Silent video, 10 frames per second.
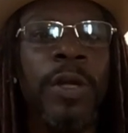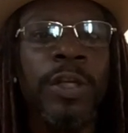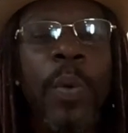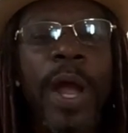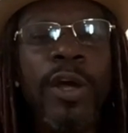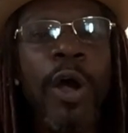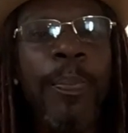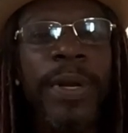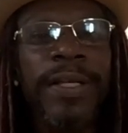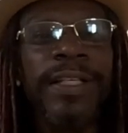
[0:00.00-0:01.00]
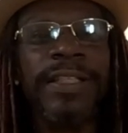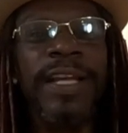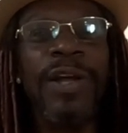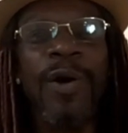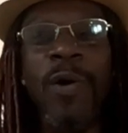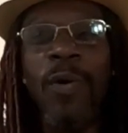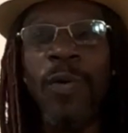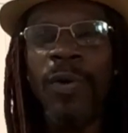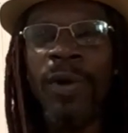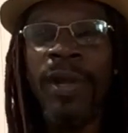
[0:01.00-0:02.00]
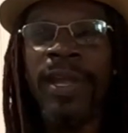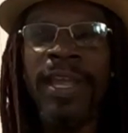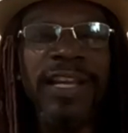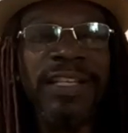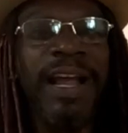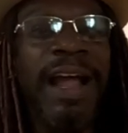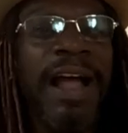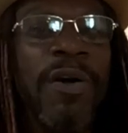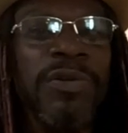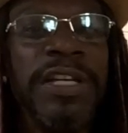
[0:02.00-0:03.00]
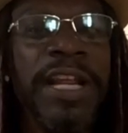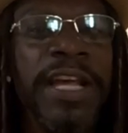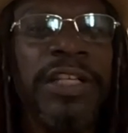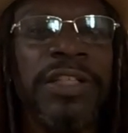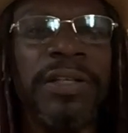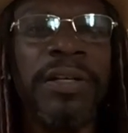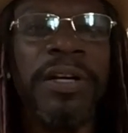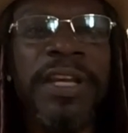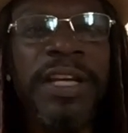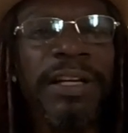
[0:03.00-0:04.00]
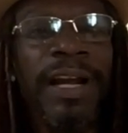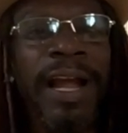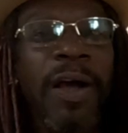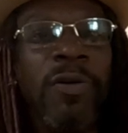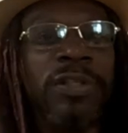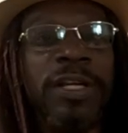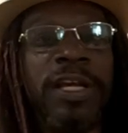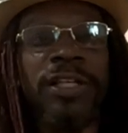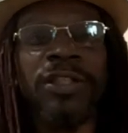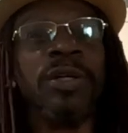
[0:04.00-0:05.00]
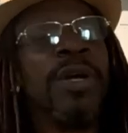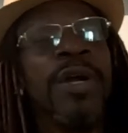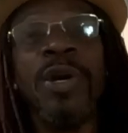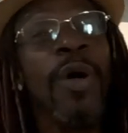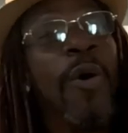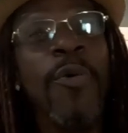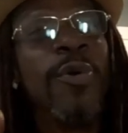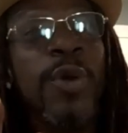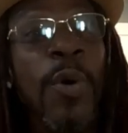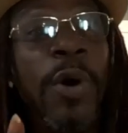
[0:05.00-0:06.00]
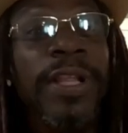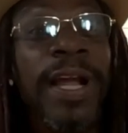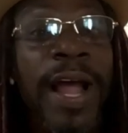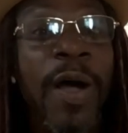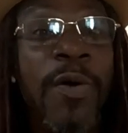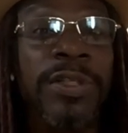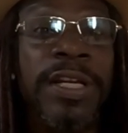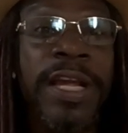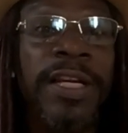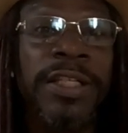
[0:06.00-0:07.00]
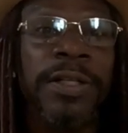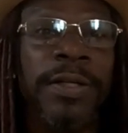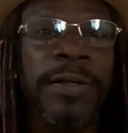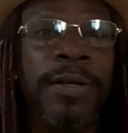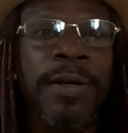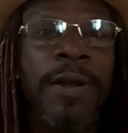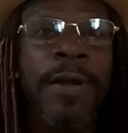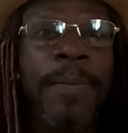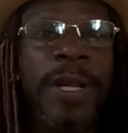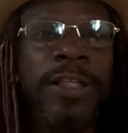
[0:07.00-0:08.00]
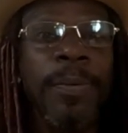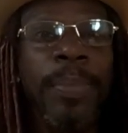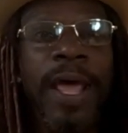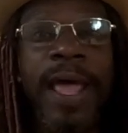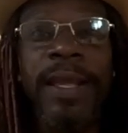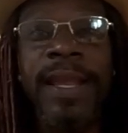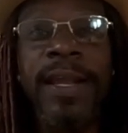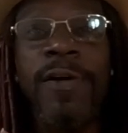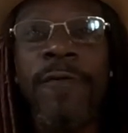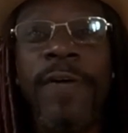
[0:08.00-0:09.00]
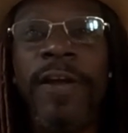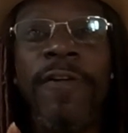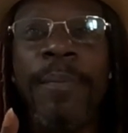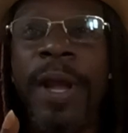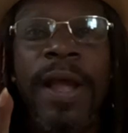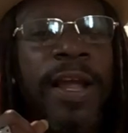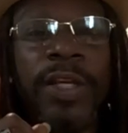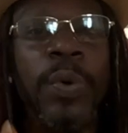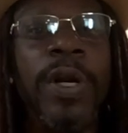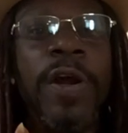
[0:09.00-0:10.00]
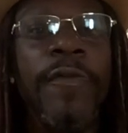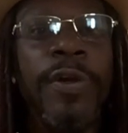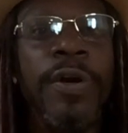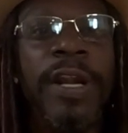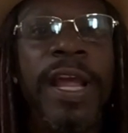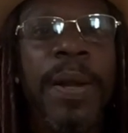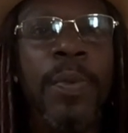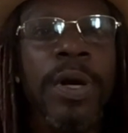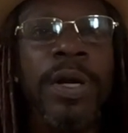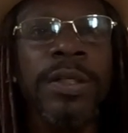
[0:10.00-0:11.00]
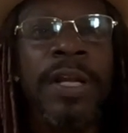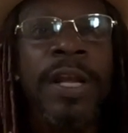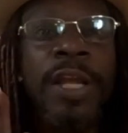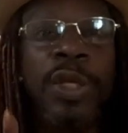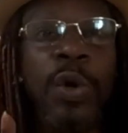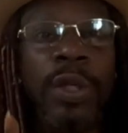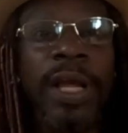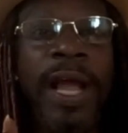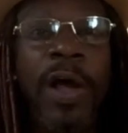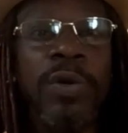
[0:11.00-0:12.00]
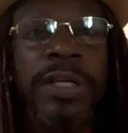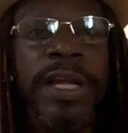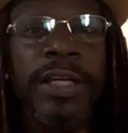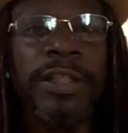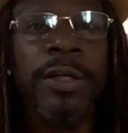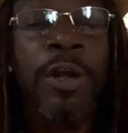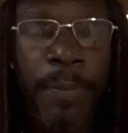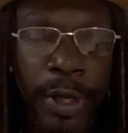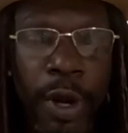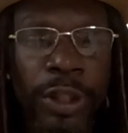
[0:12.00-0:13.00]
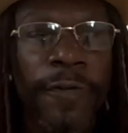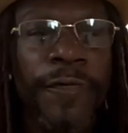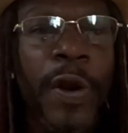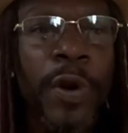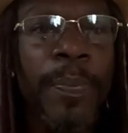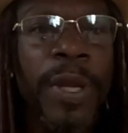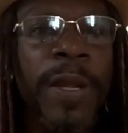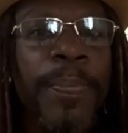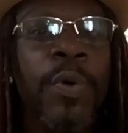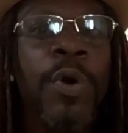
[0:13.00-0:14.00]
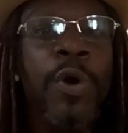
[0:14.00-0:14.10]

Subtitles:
So why y'all busy saying, oh, he's a house ninja. He's a house ninja. No, you're the house ninja. Mr. Black Innovative Minds, whatever your name was, you're the house ninja. Because the very people